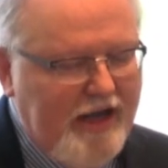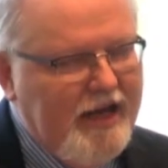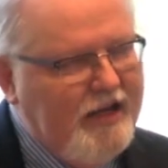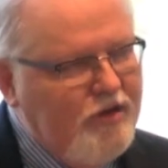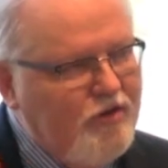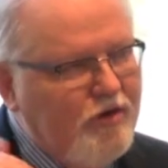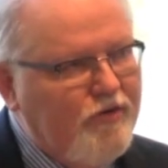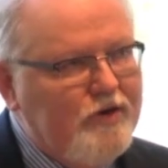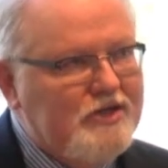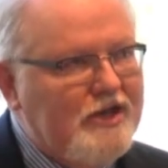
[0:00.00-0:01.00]
in a
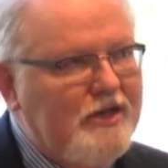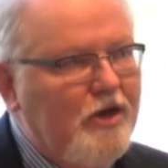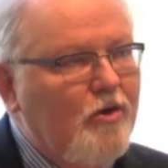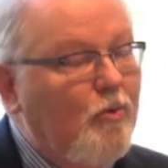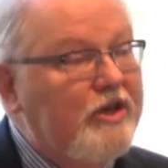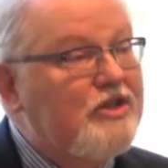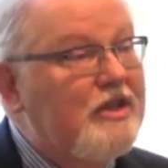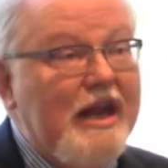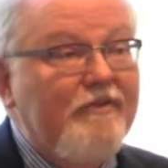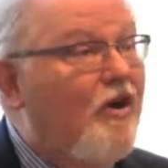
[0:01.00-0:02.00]
university which
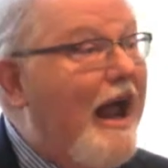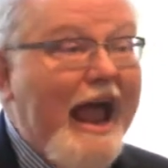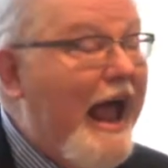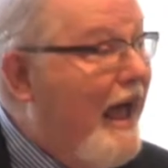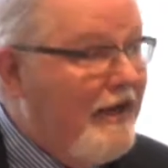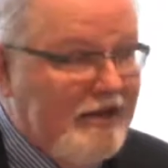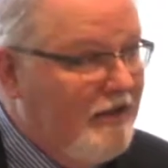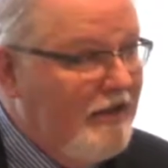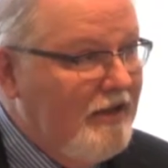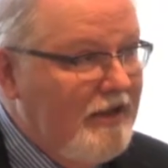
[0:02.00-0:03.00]
never
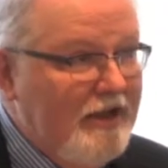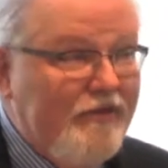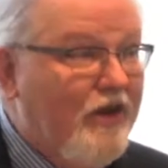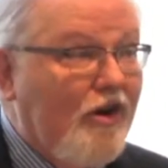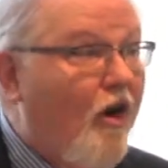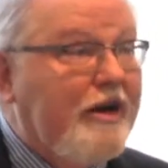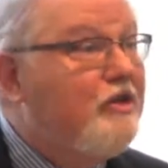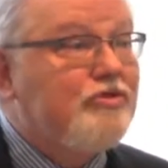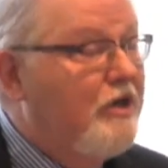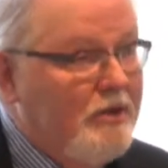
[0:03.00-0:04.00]
had even an art
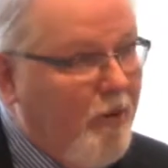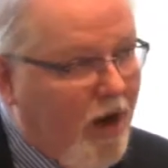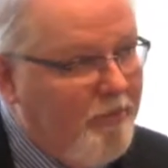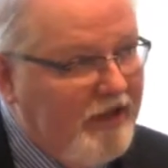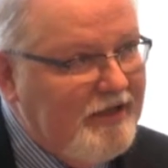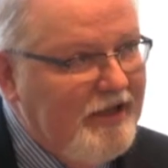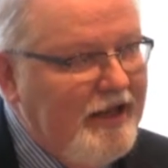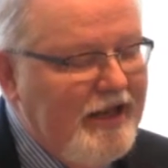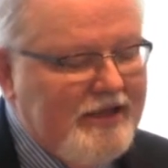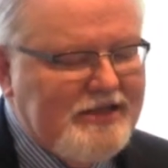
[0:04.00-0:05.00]
history department
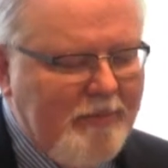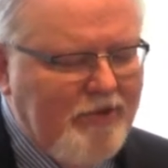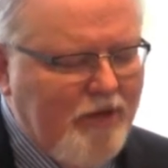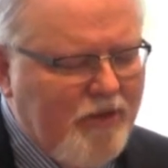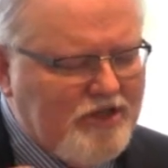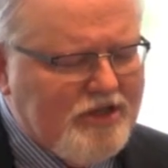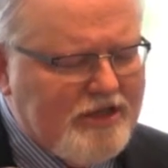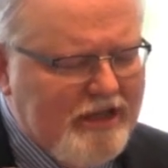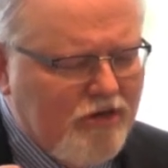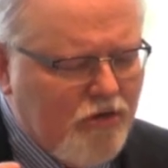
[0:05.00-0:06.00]
is something which
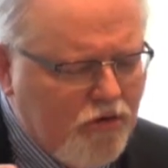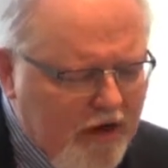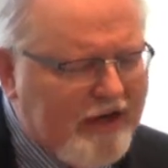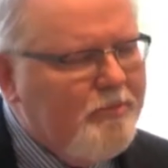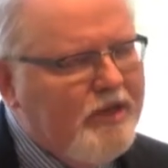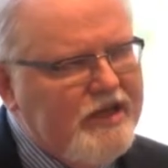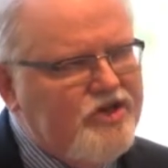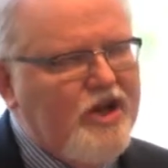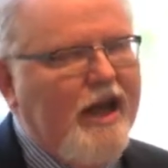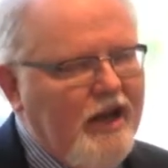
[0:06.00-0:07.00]
is incredibly
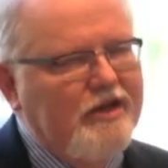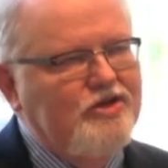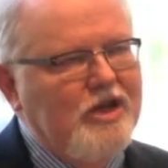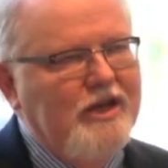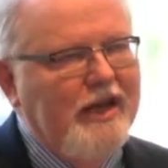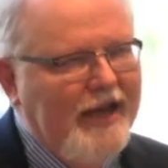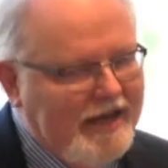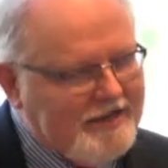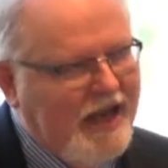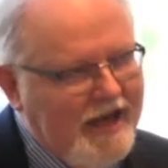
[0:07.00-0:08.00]
challenging
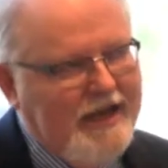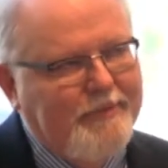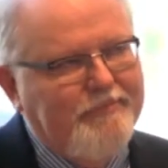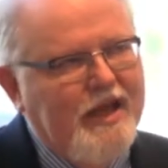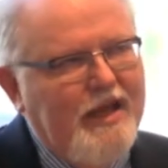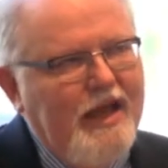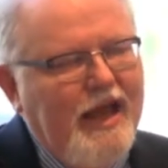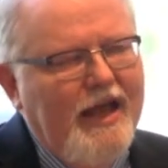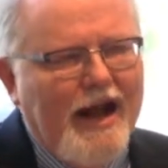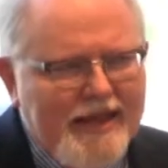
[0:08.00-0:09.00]
and exciting.
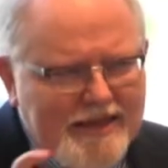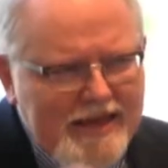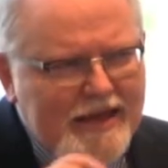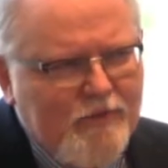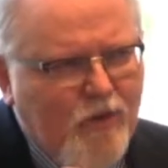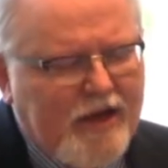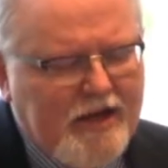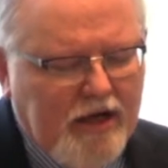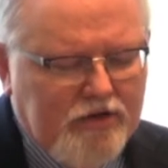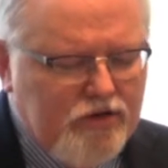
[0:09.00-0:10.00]
And I think what
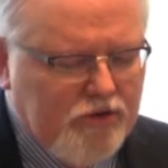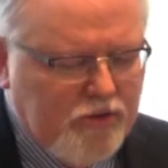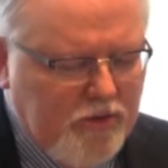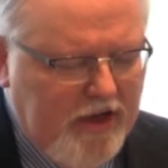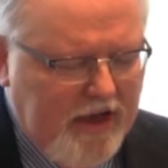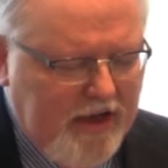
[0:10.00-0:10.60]
it'll do,